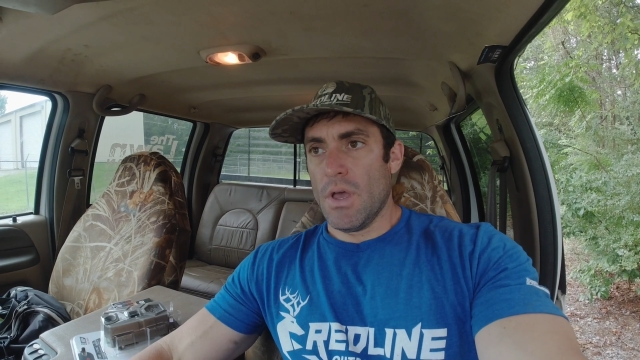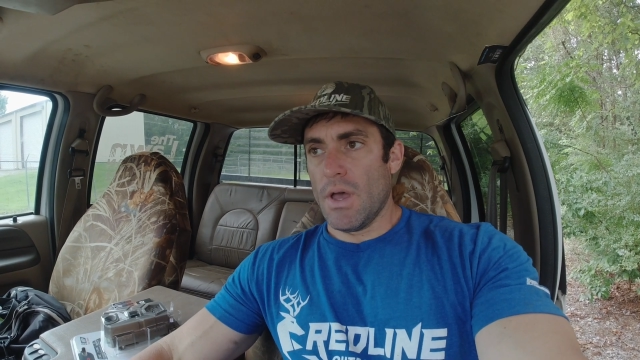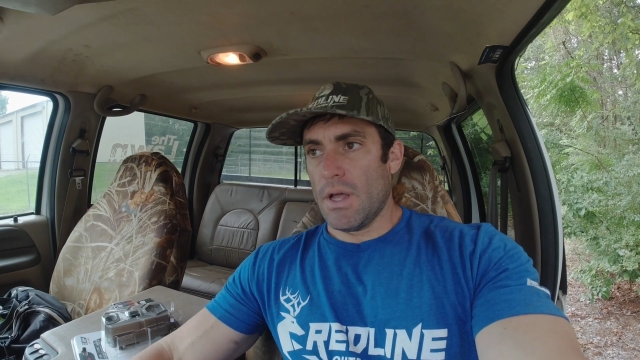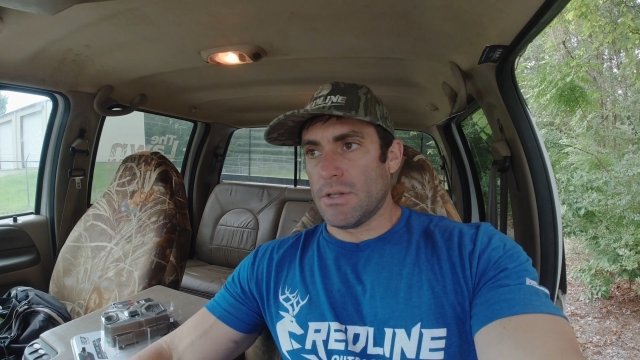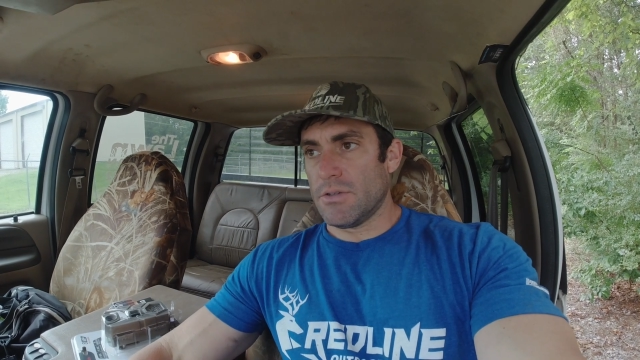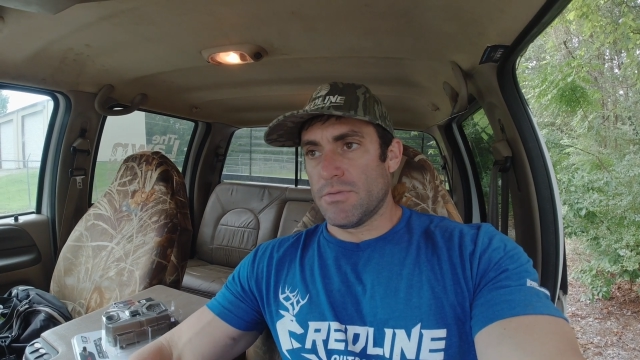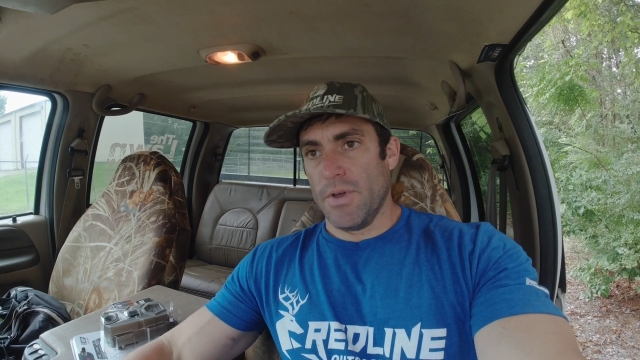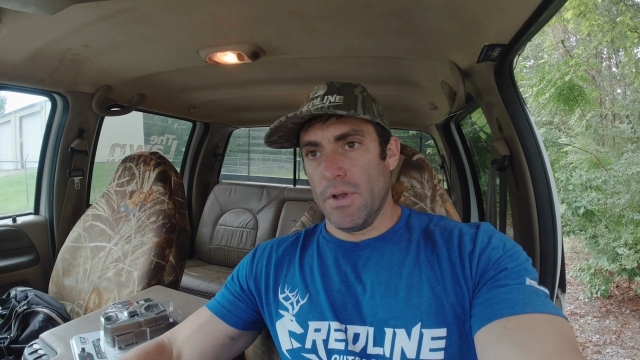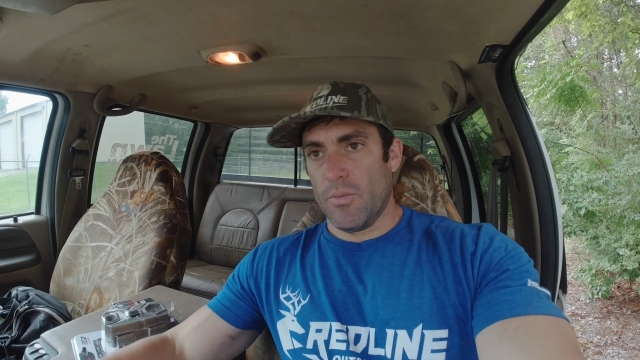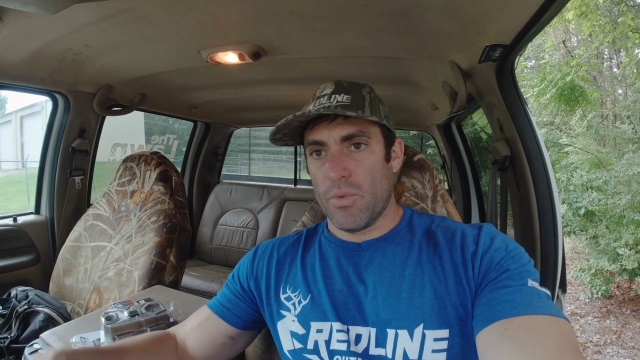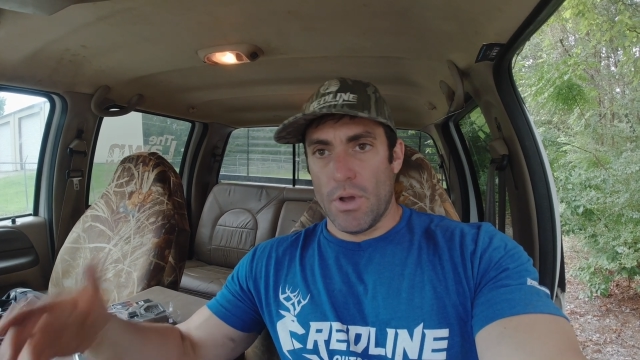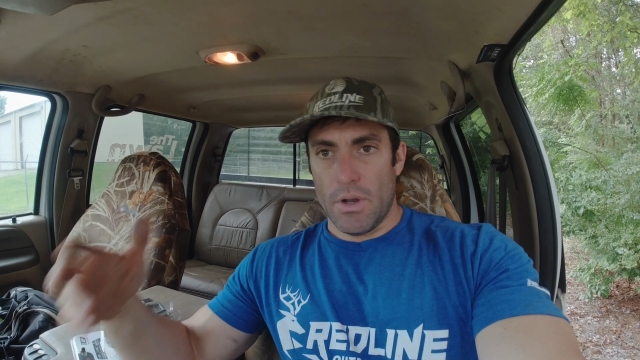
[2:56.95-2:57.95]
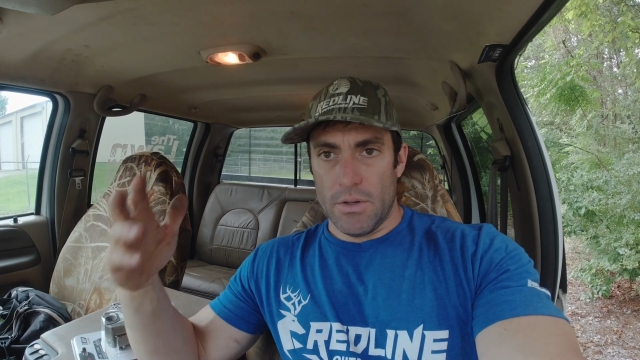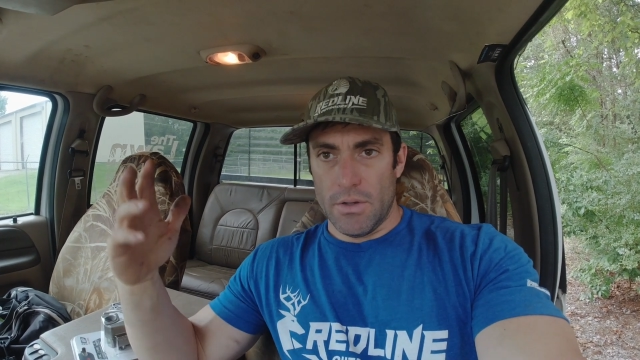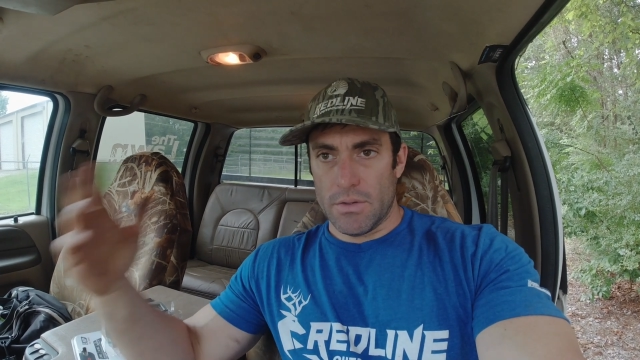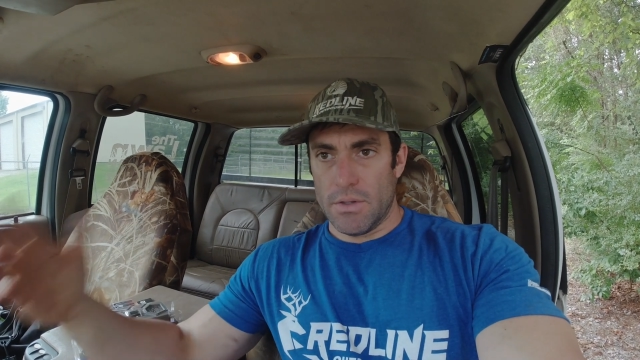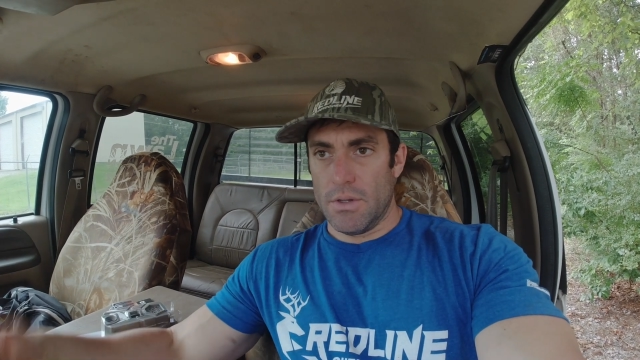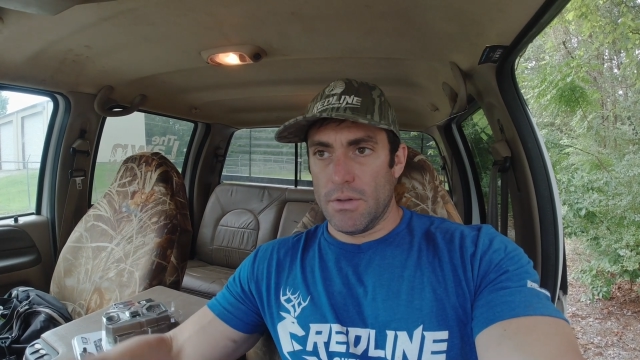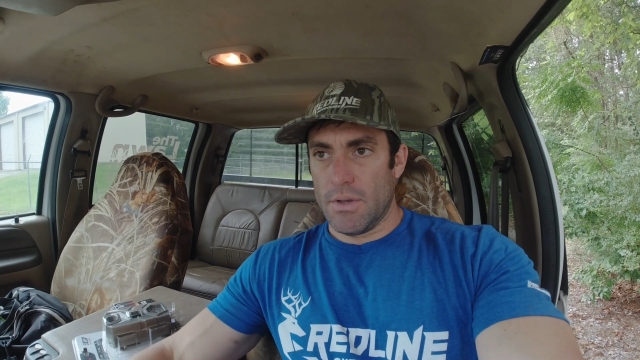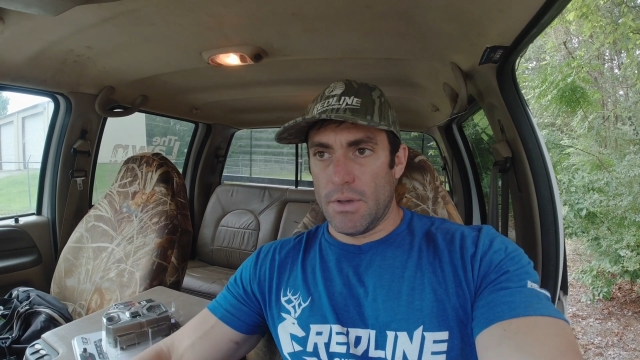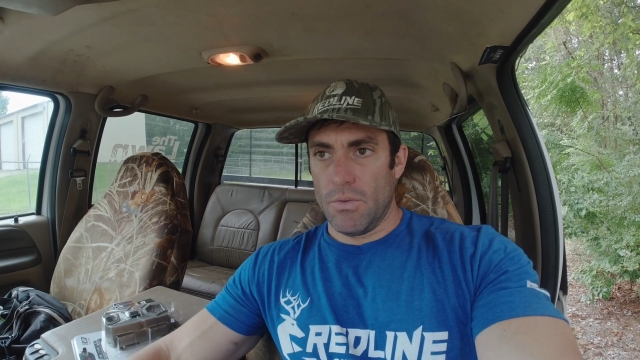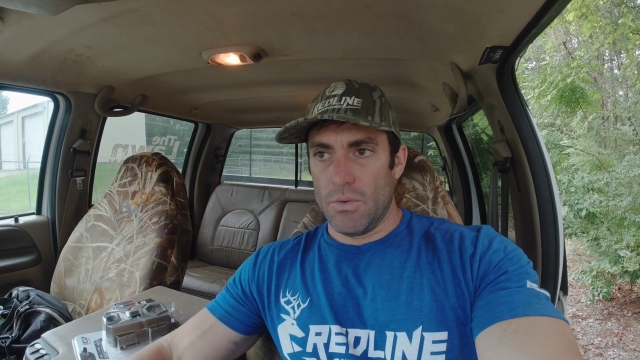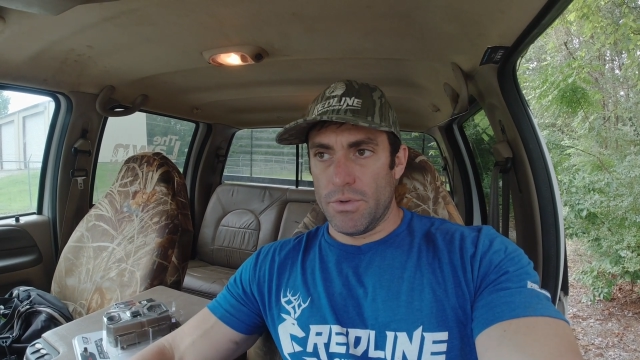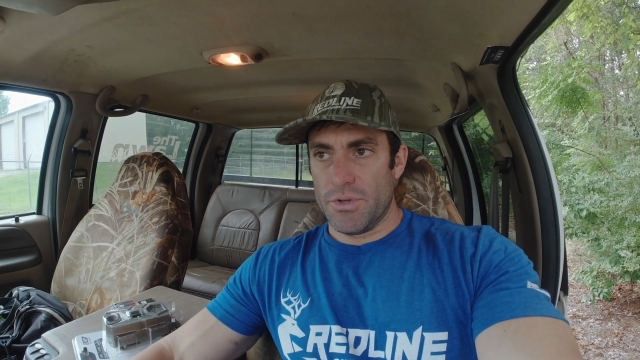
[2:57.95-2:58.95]
I just found a product that
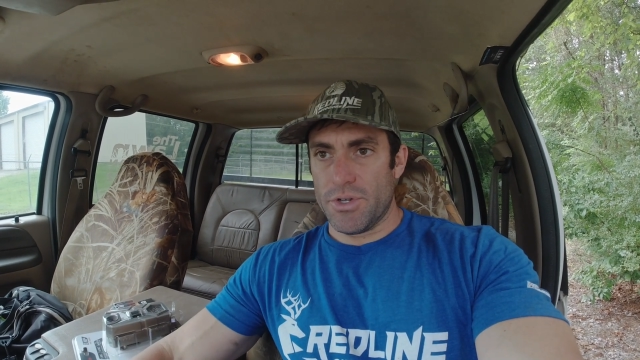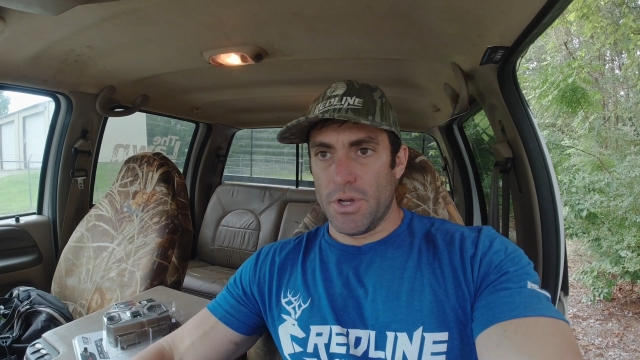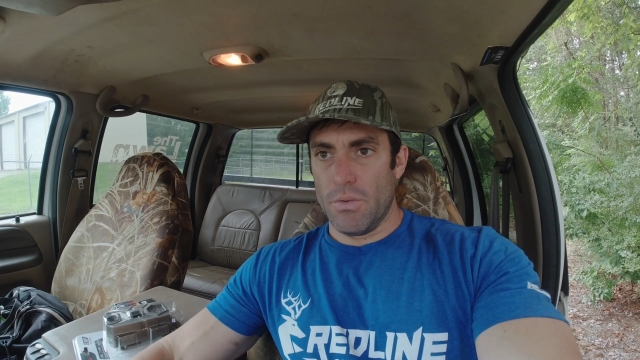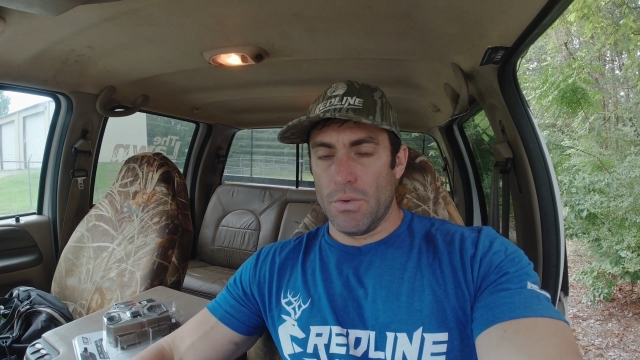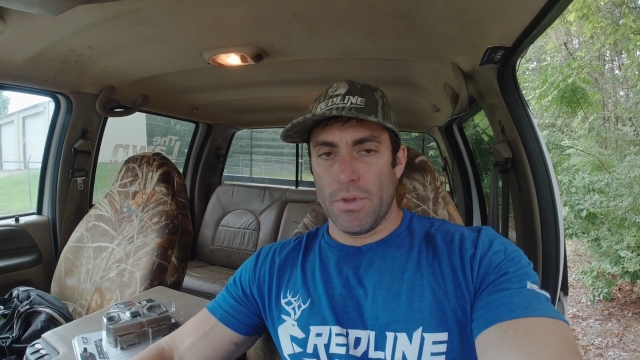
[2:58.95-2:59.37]
I wanted to share